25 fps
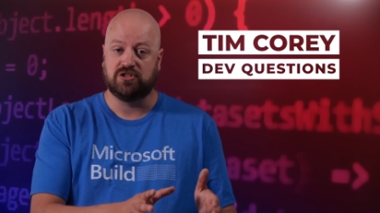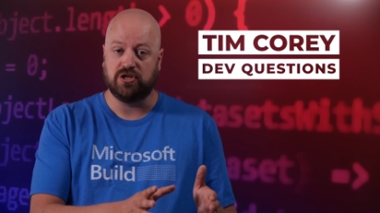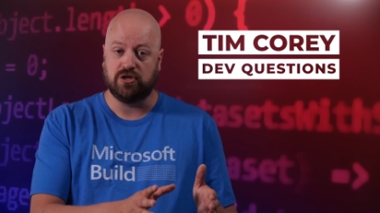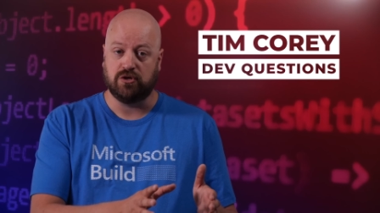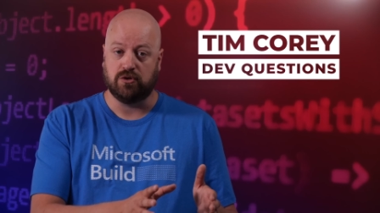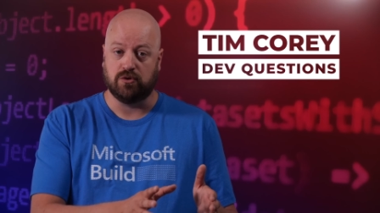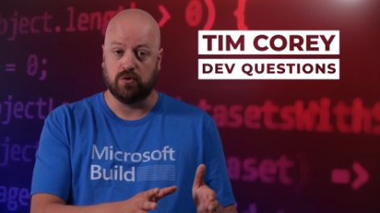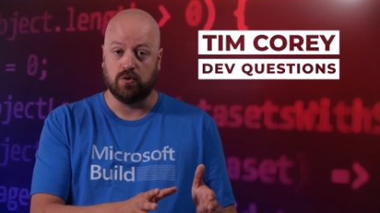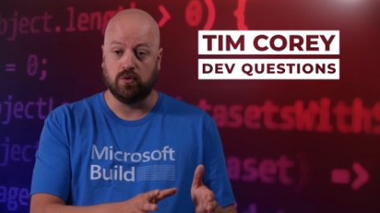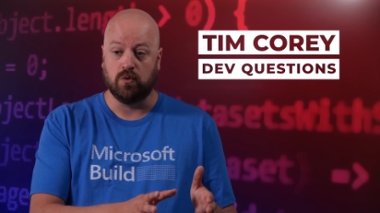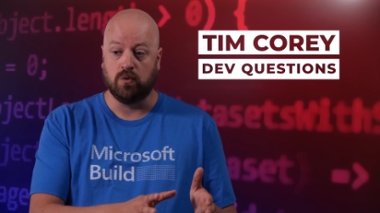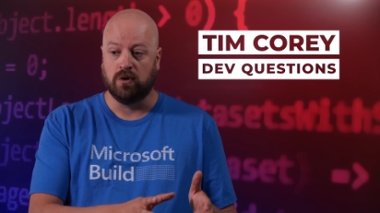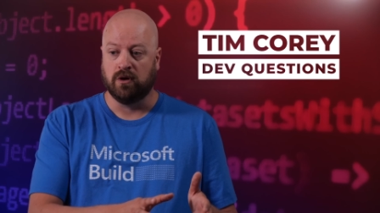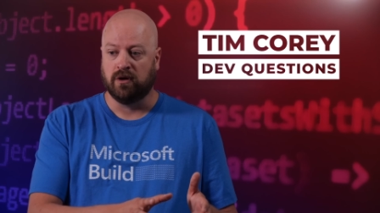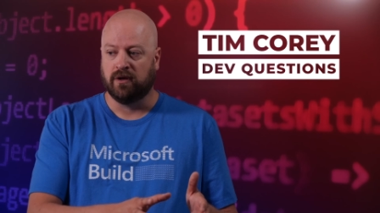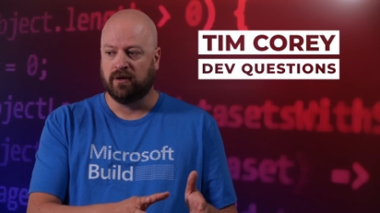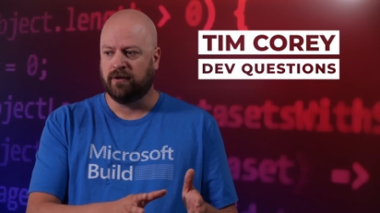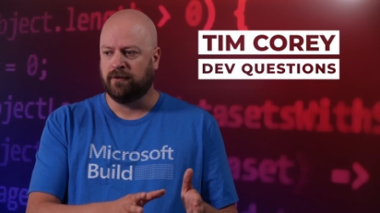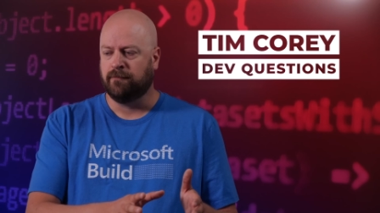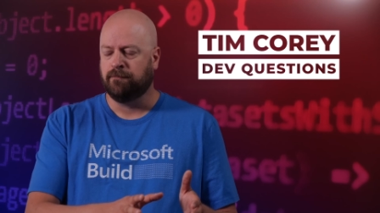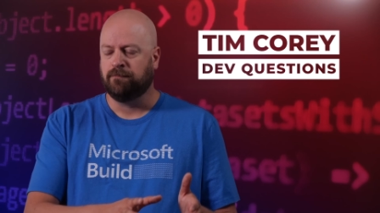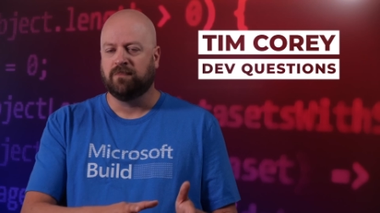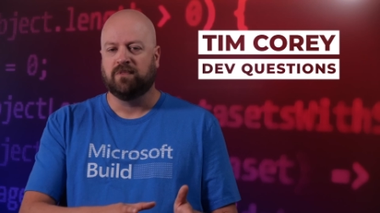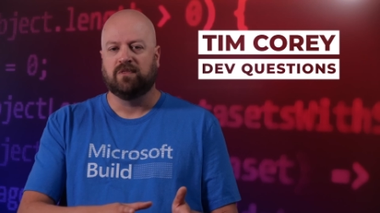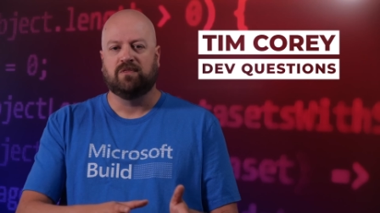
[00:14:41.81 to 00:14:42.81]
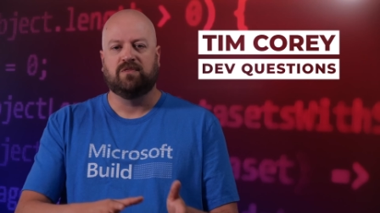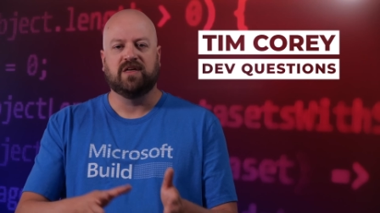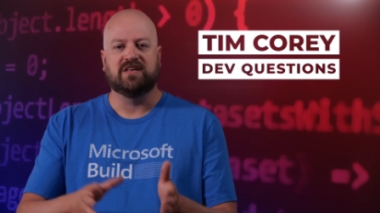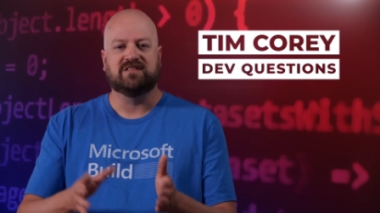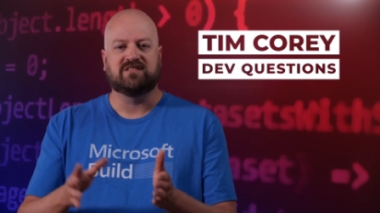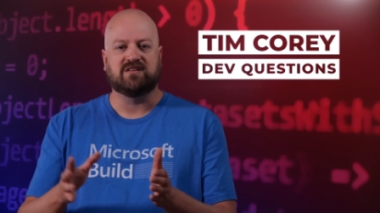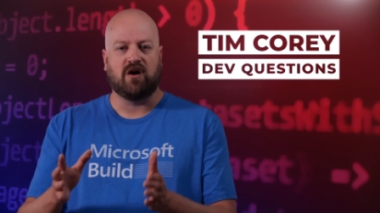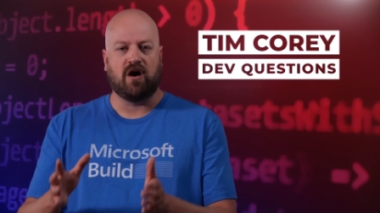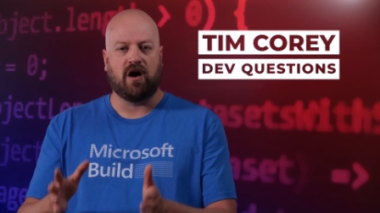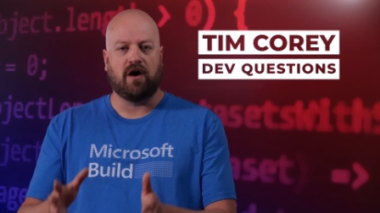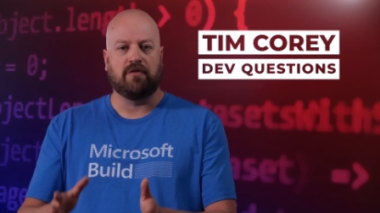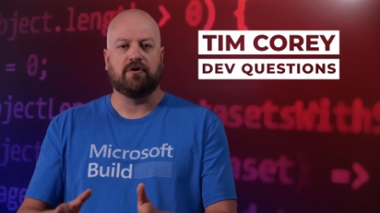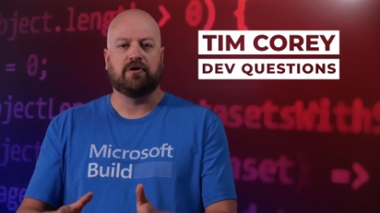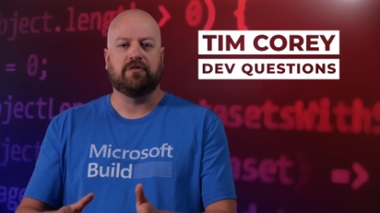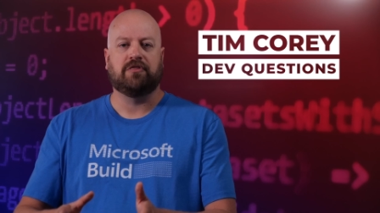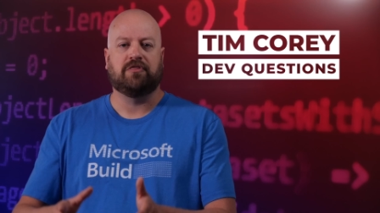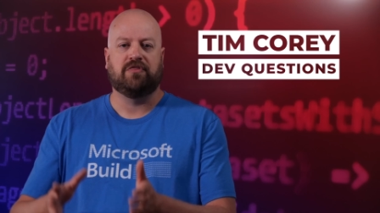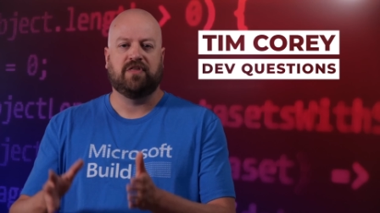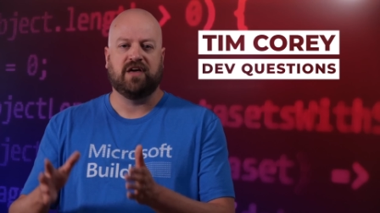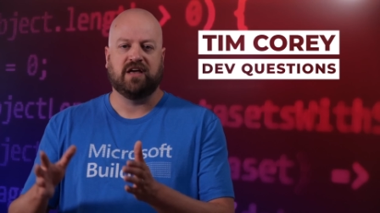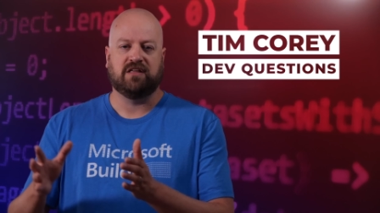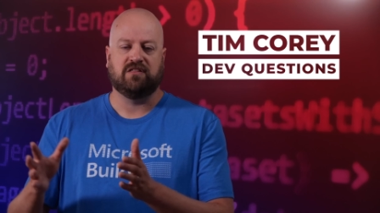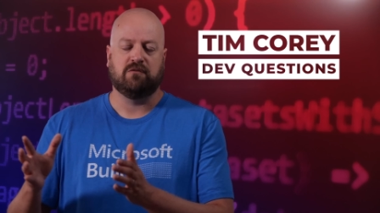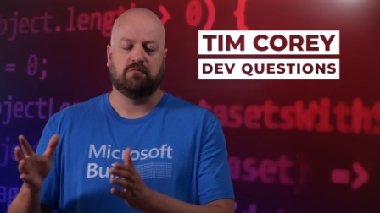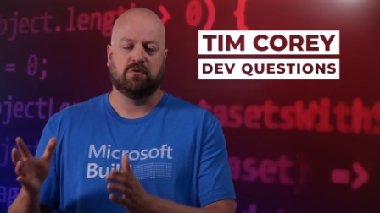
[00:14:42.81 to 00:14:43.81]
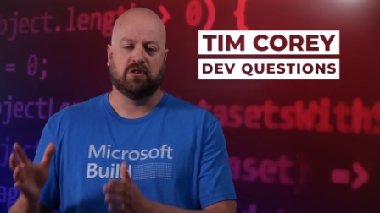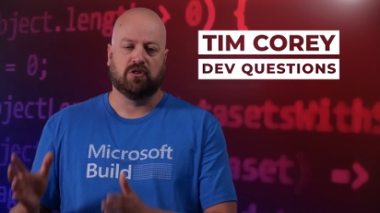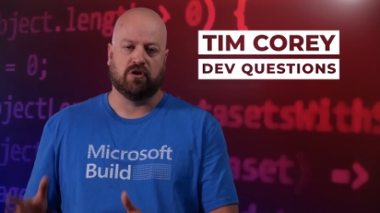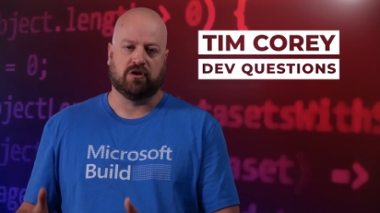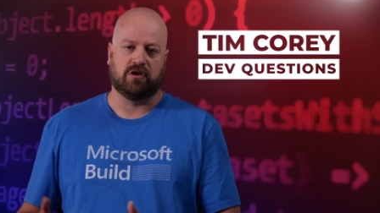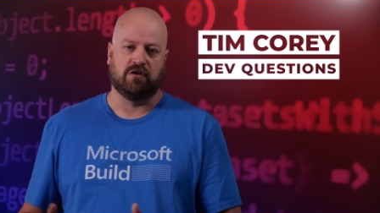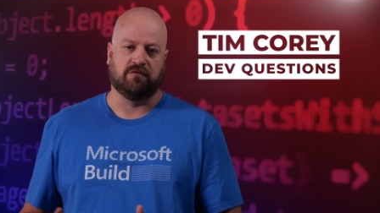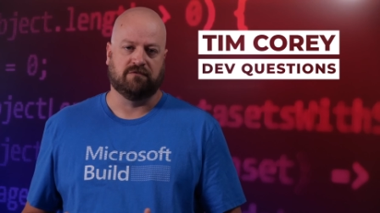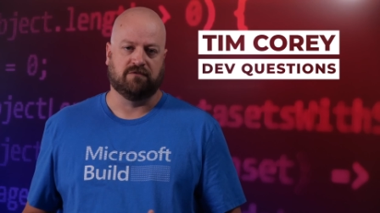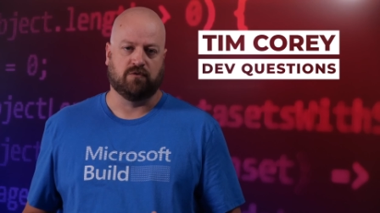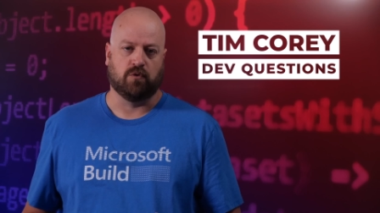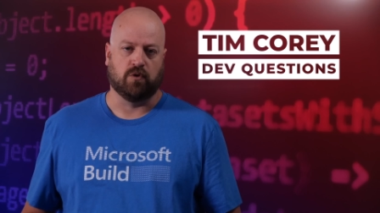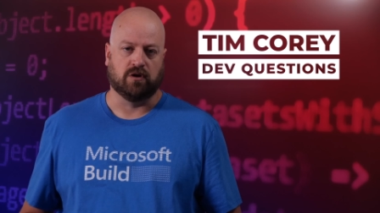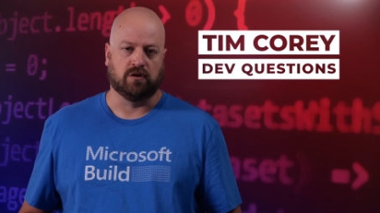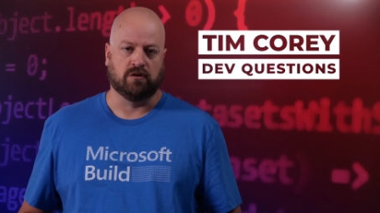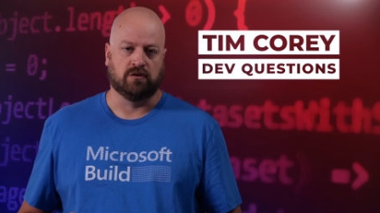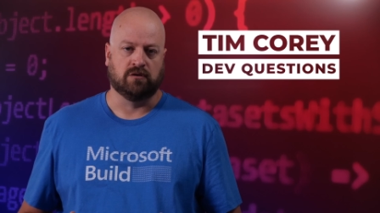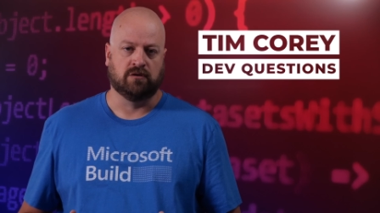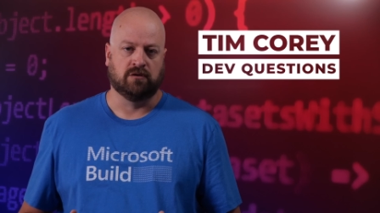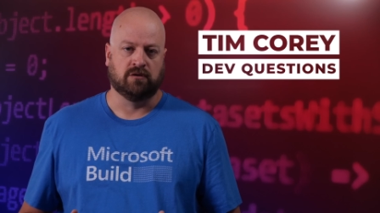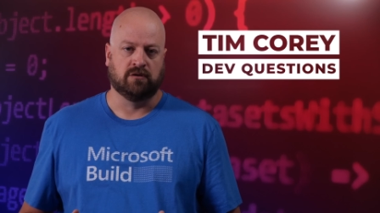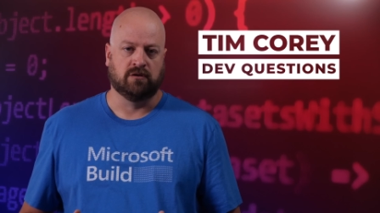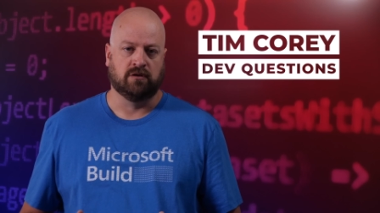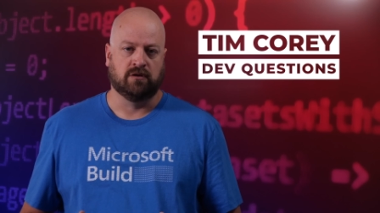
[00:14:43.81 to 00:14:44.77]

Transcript: do this other thing you've been looking for.